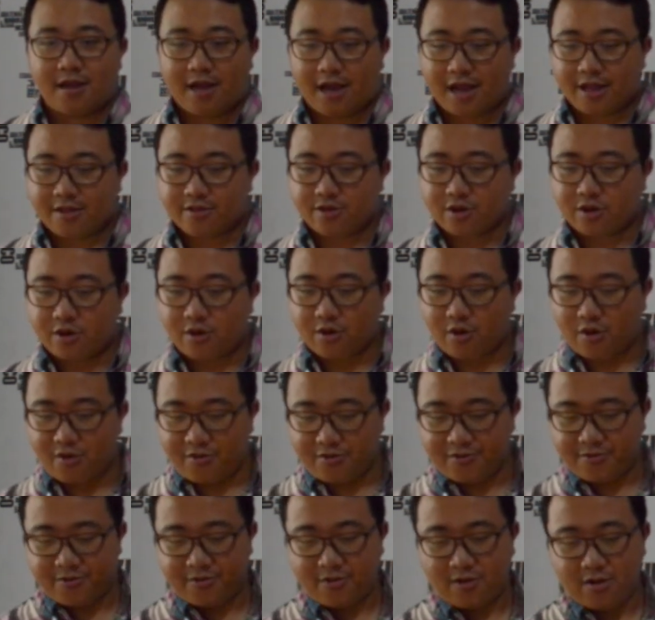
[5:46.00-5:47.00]
And the
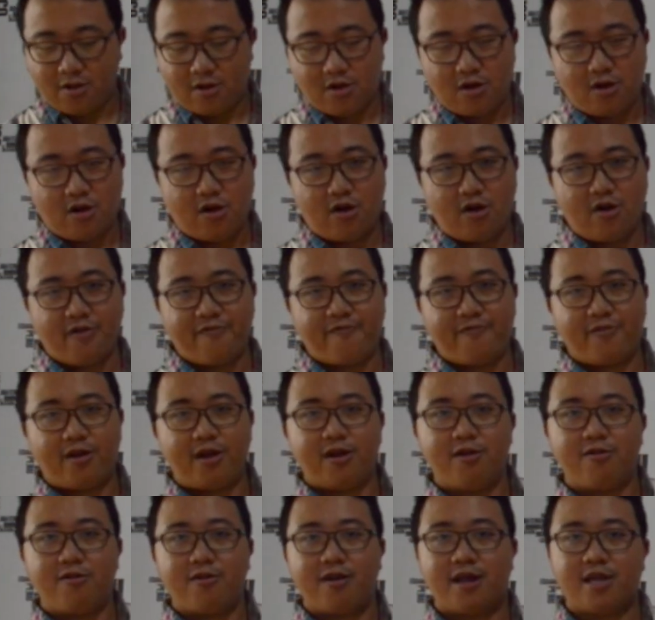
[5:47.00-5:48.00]
growth of
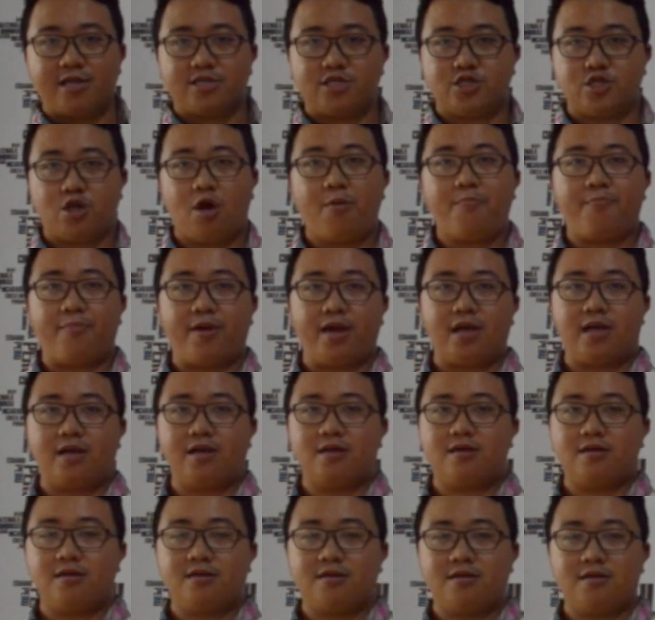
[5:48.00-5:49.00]
internet
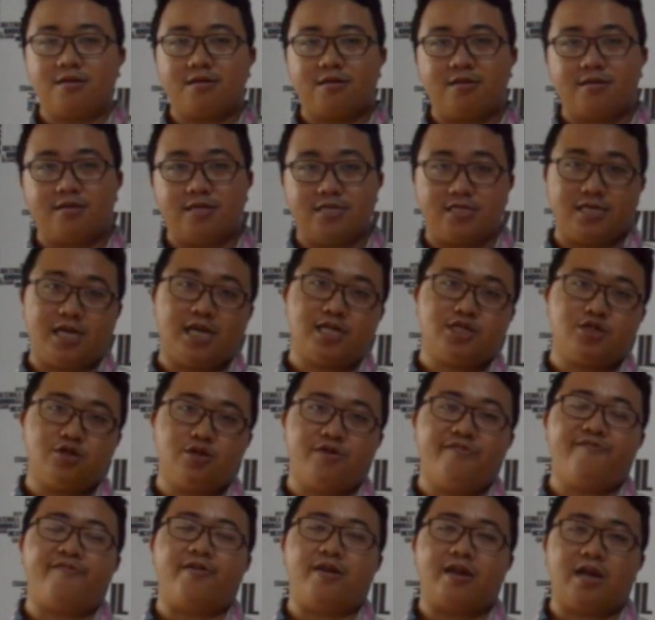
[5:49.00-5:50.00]
shopping is
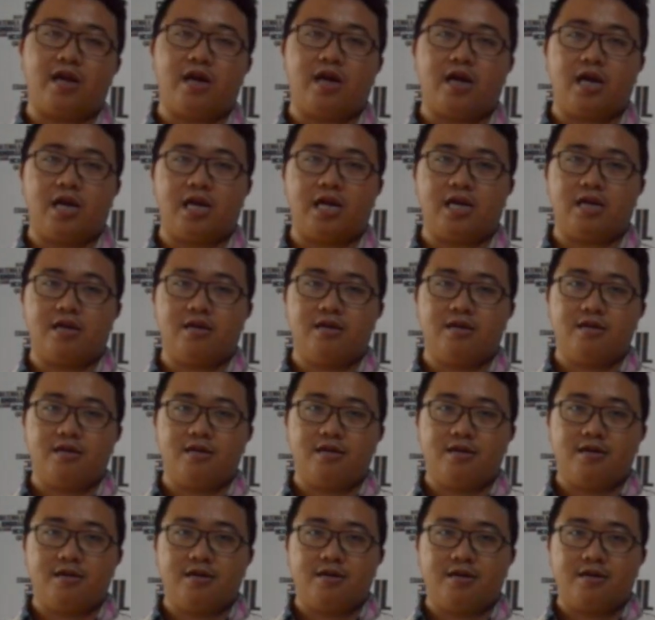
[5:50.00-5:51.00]
actually very high.
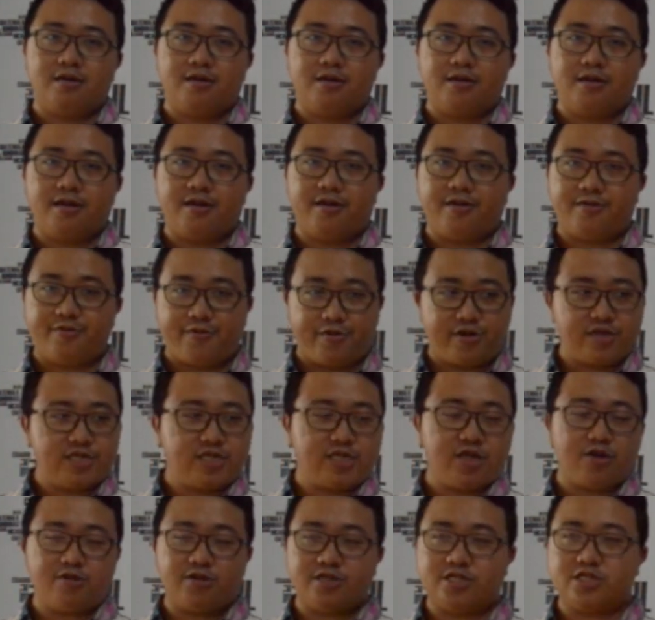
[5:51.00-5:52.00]
If you can
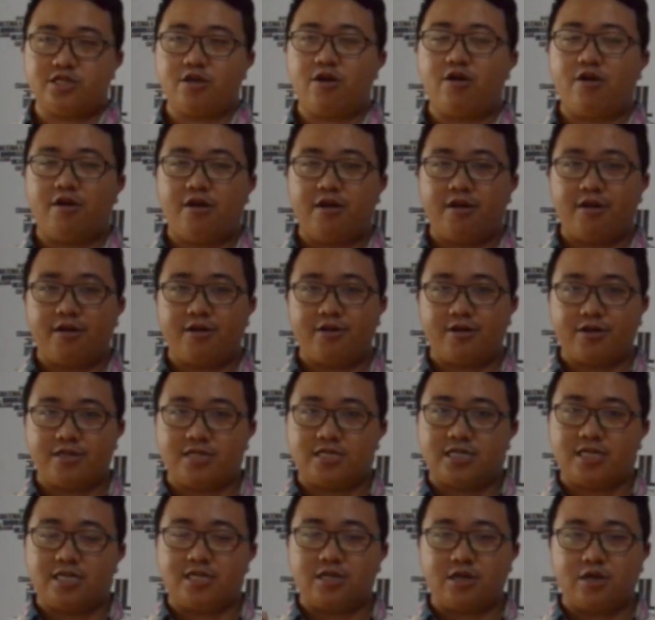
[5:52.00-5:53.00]
see on the chart, you can
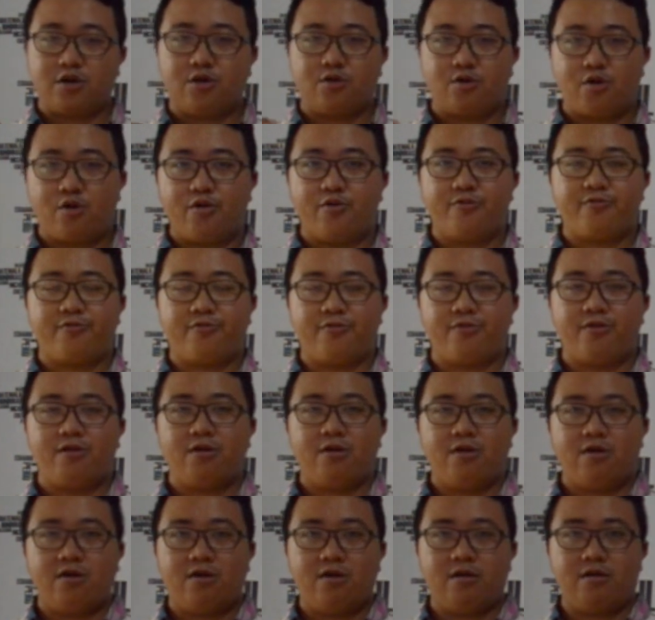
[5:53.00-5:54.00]
see the growth
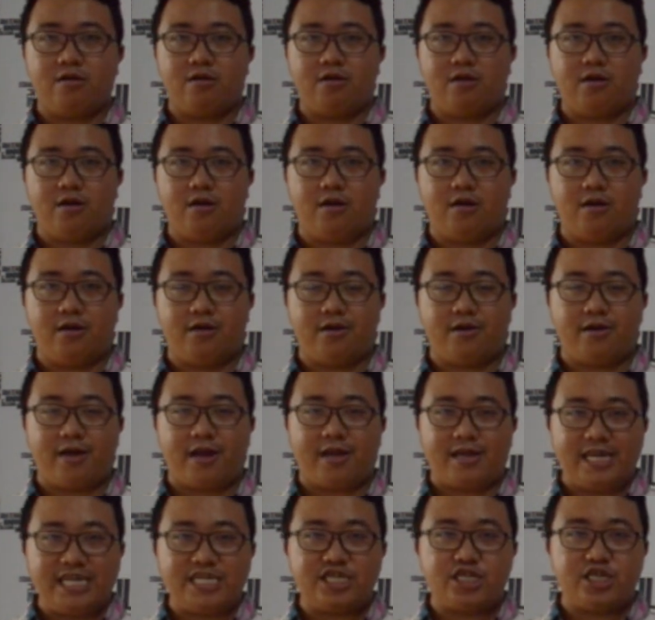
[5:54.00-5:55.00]

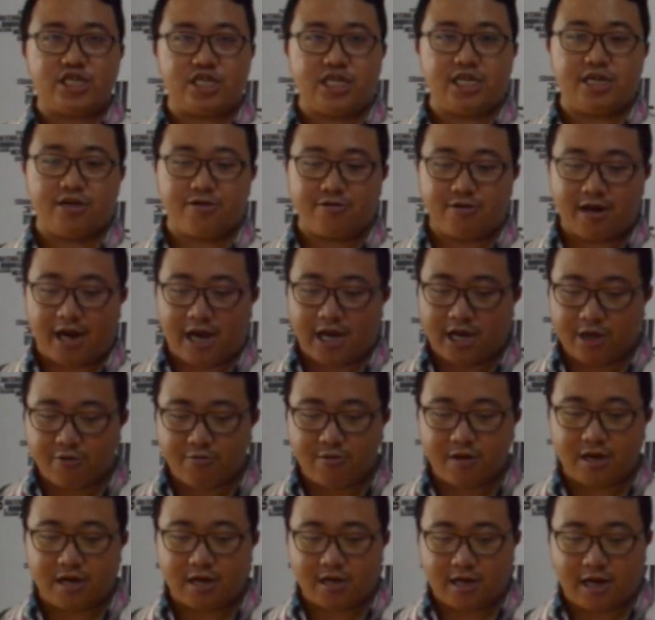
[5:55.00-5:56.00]
each year,
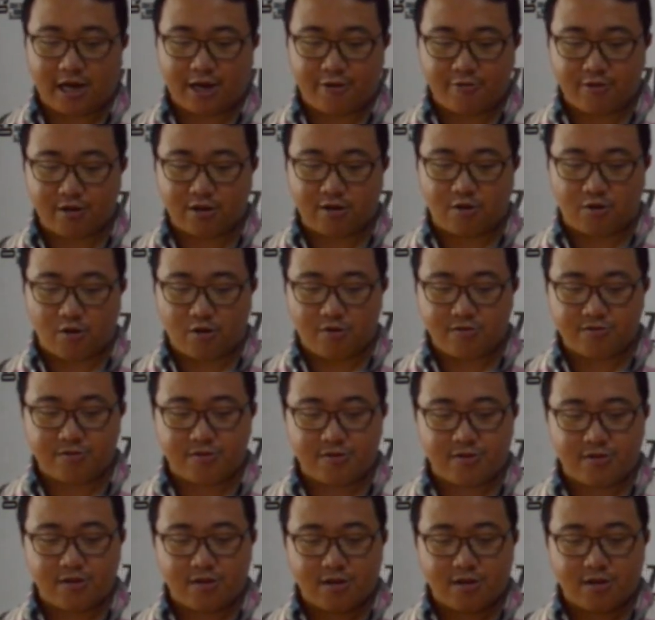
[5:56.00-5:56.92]
annual growth.